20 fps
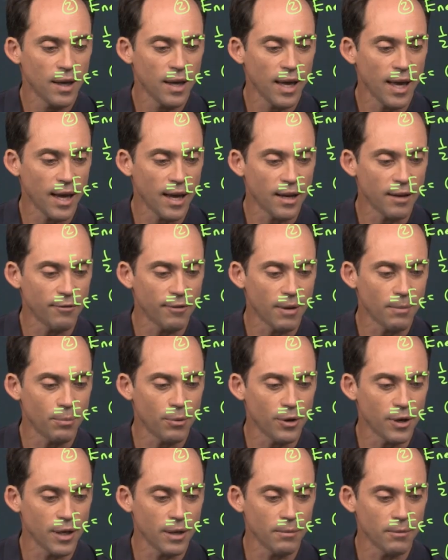And if I
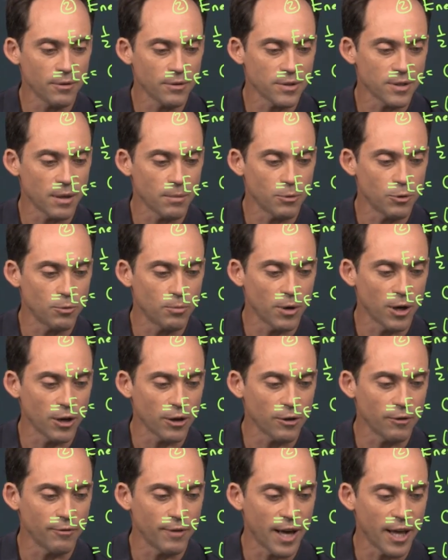put in some
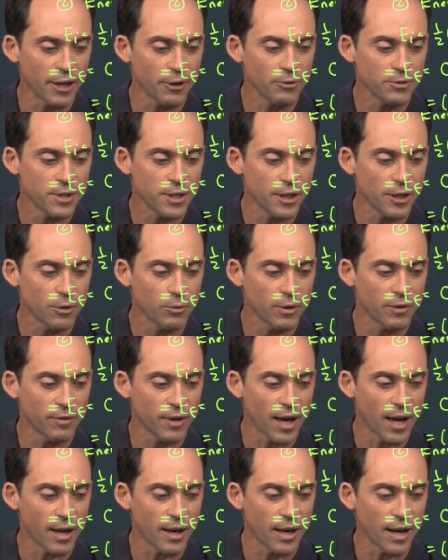numerical values here, we've
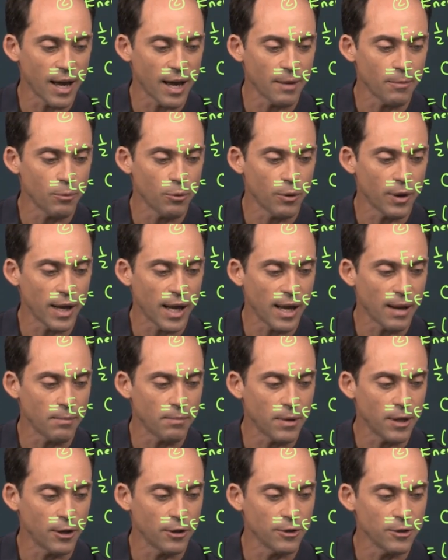got 9.8
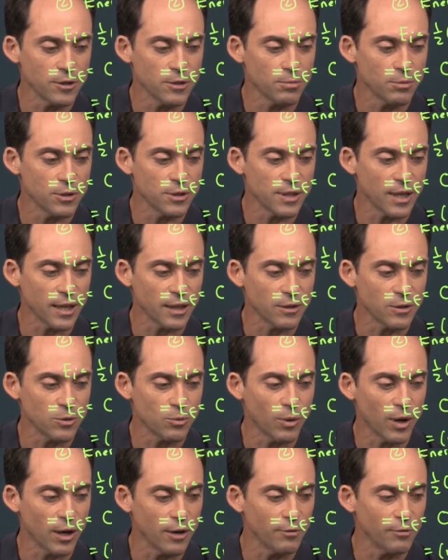meters per second
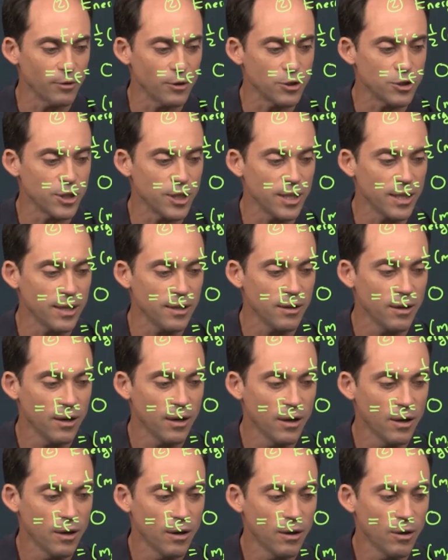squared for g.
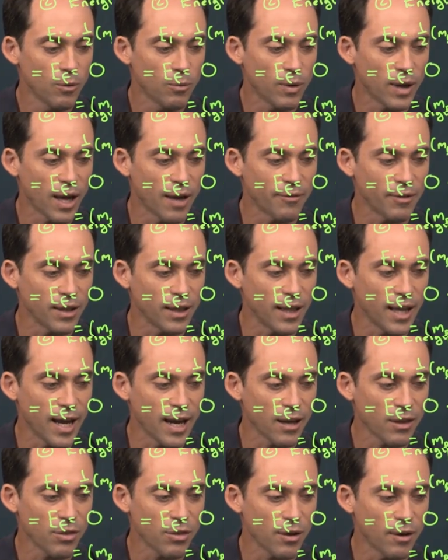We have a
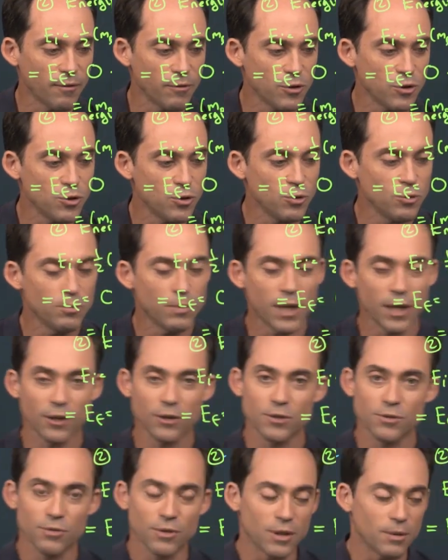length of 2
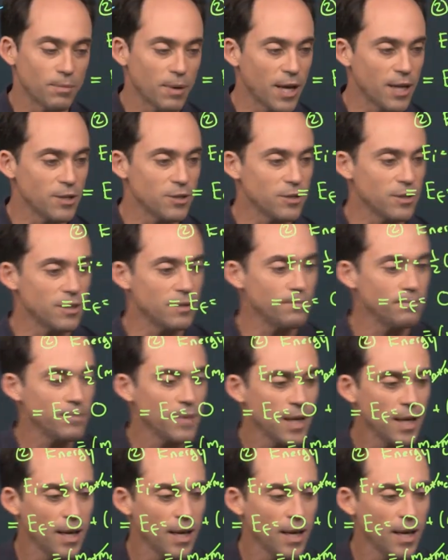meters for the pendulum.